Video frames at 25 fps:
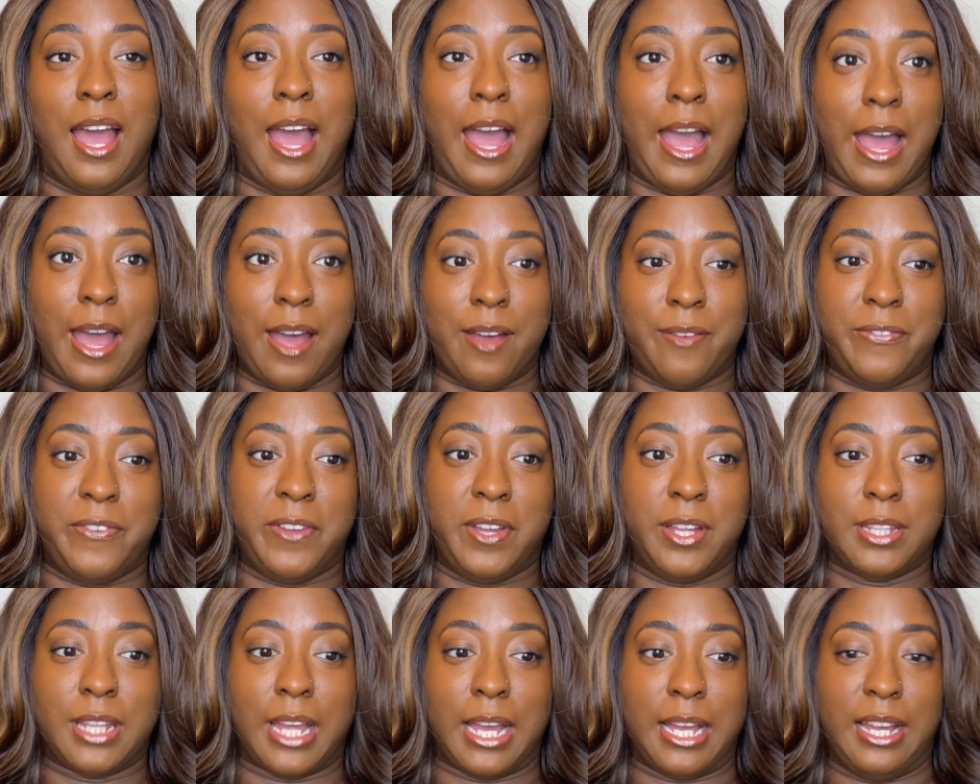I
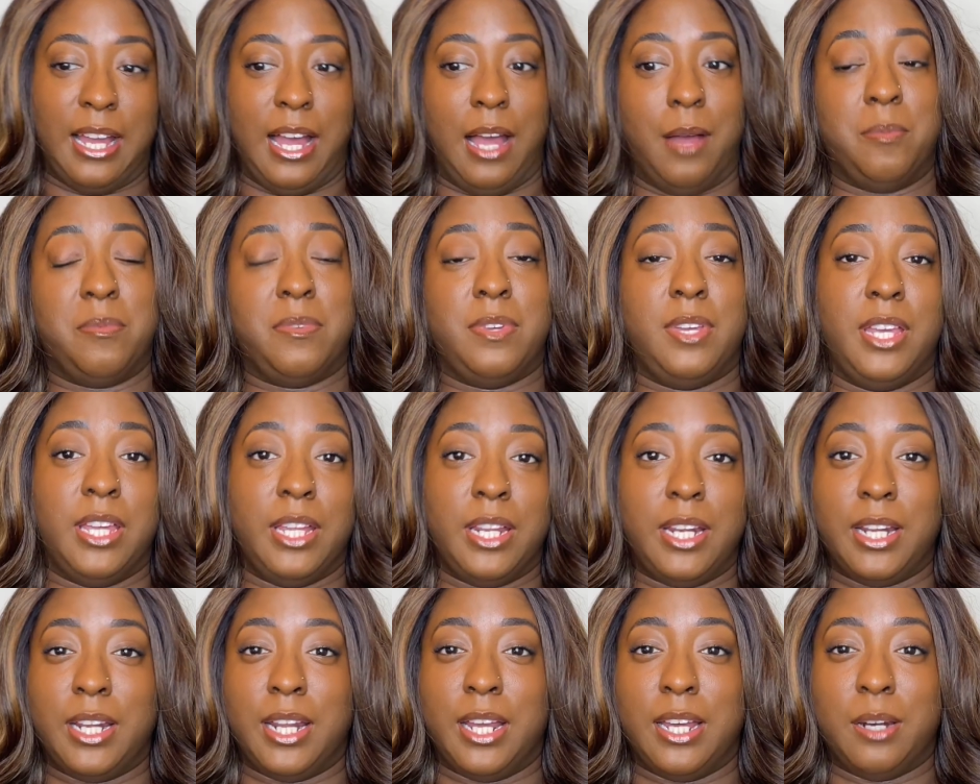feel like I'm
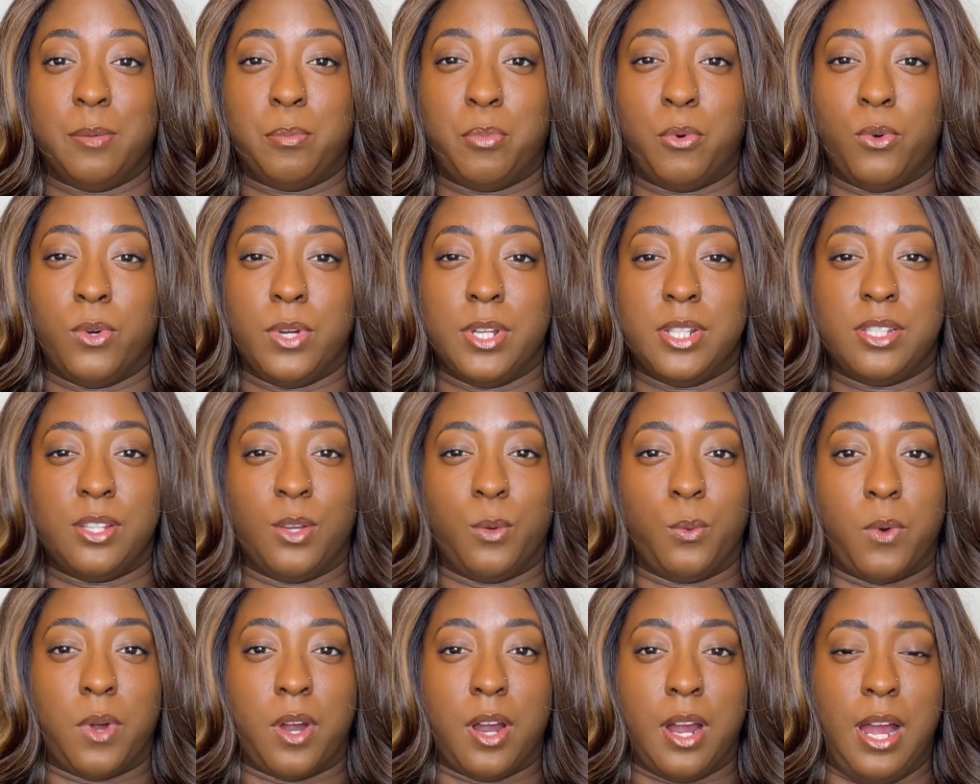getting at a point to
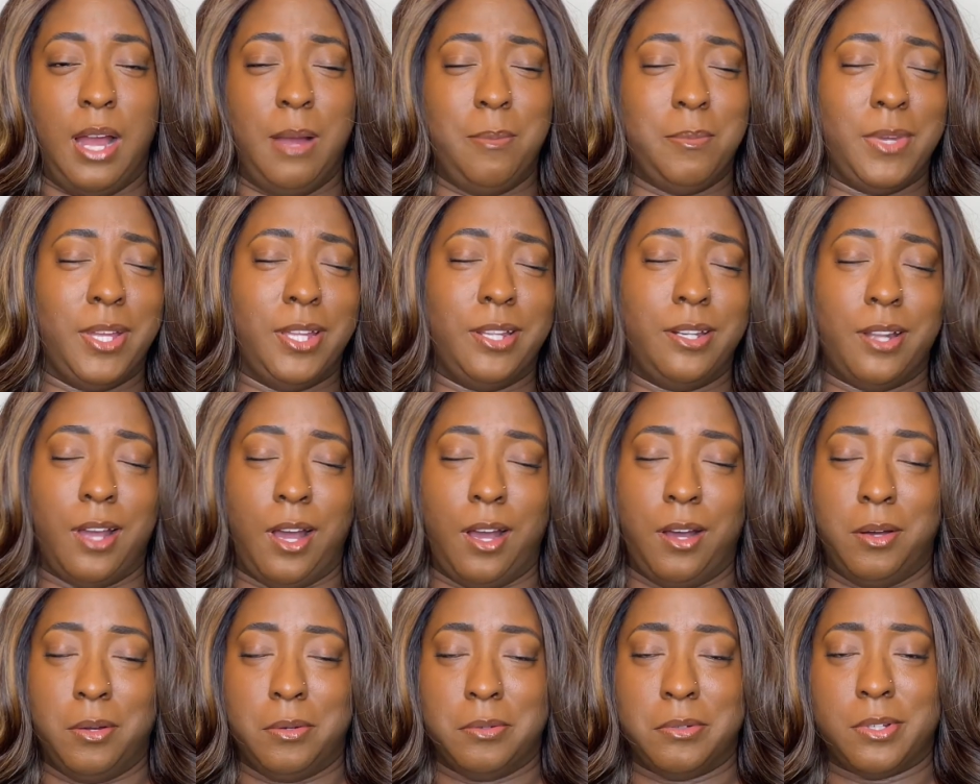where I'm getting
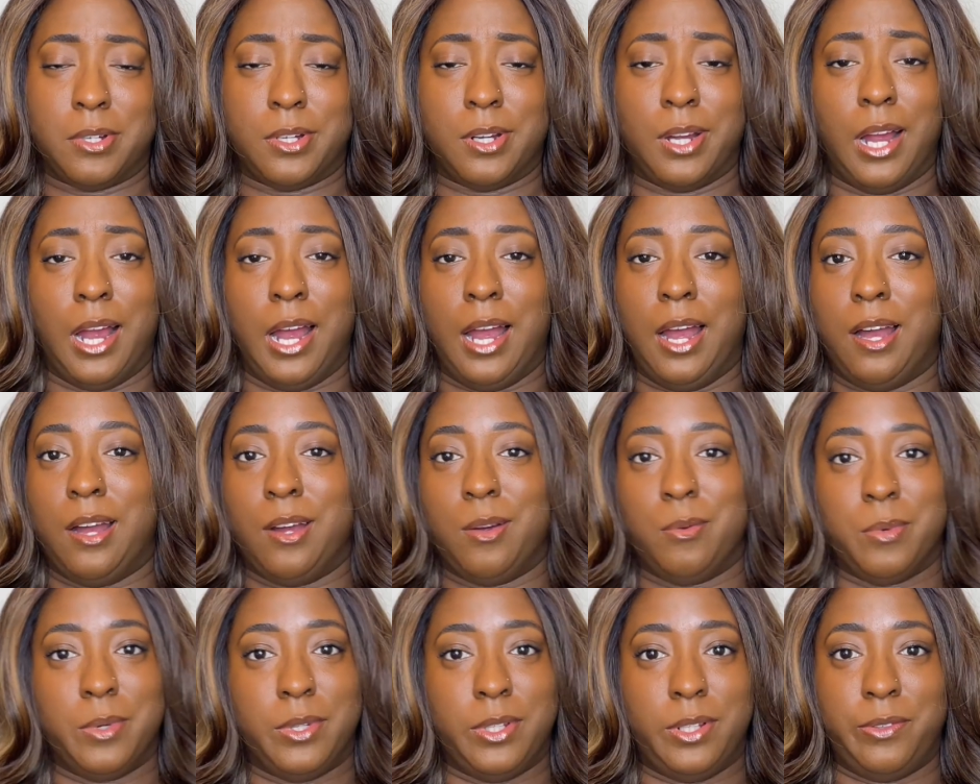older. I
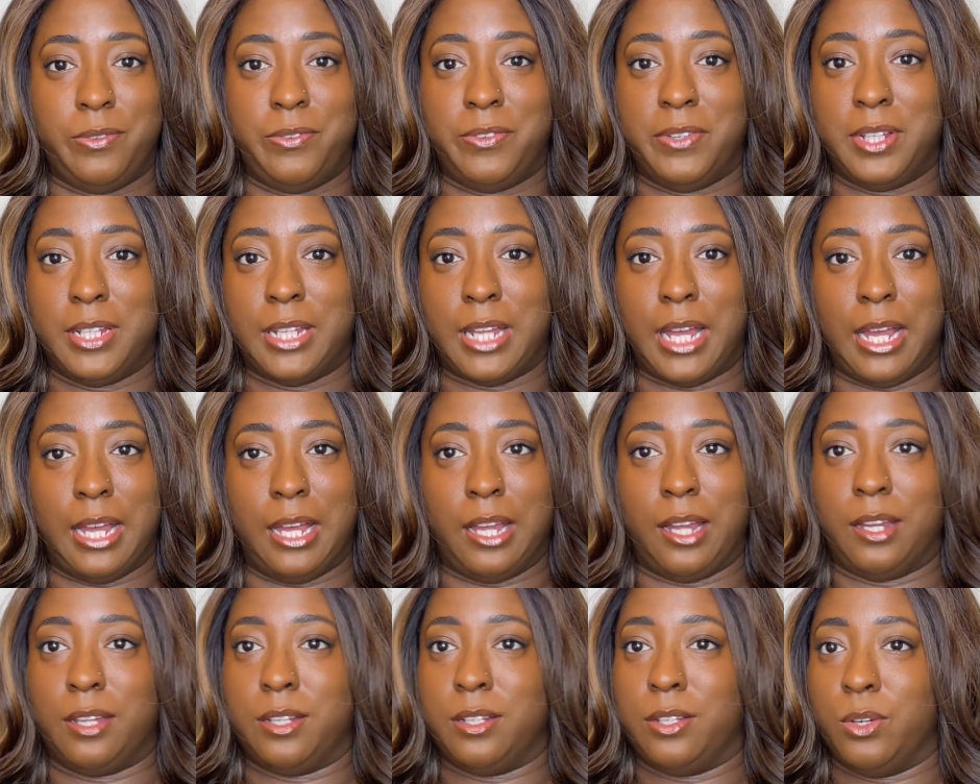don't really feel
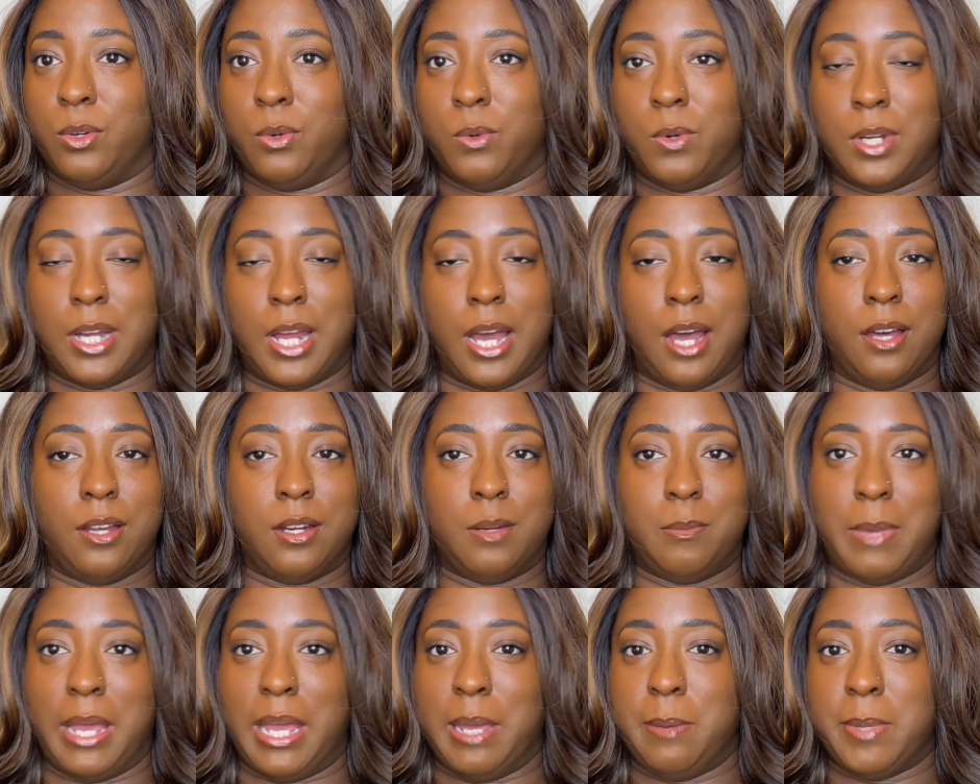like doing all
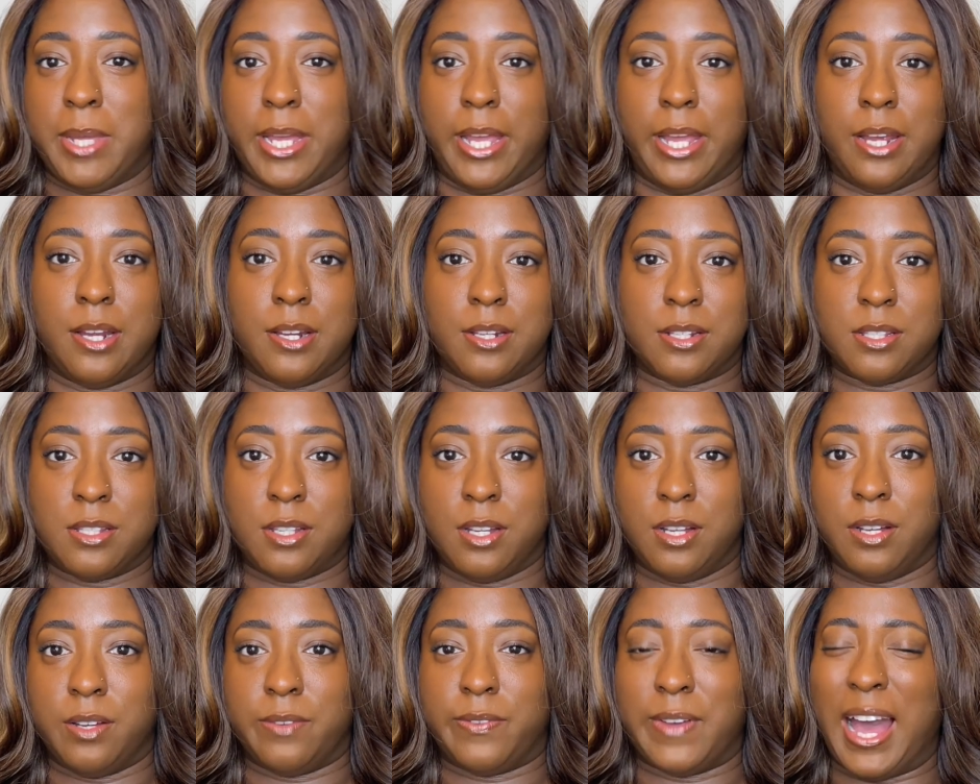the baby hair
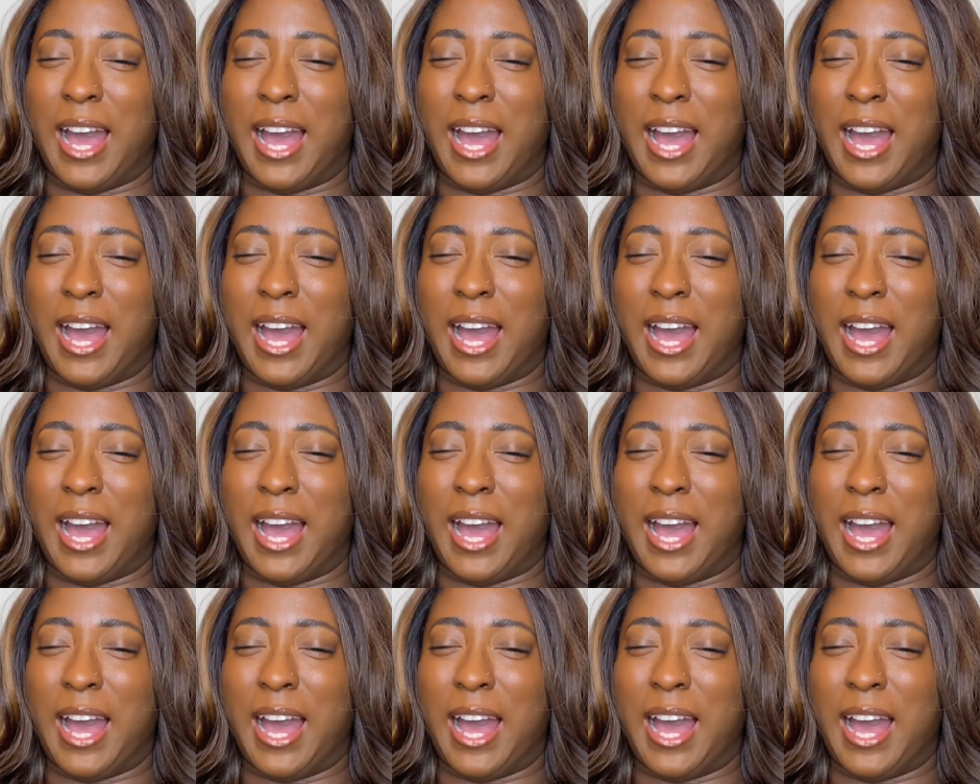stuff.